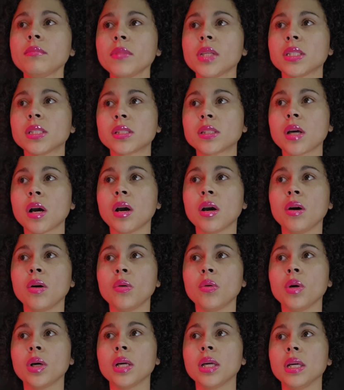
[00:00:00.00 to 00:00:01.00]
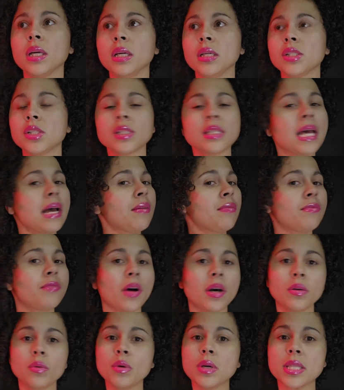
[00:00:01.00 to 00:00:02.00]
So just have
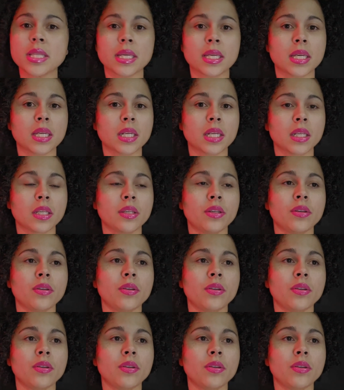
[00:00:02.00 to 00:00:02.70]
fun with it.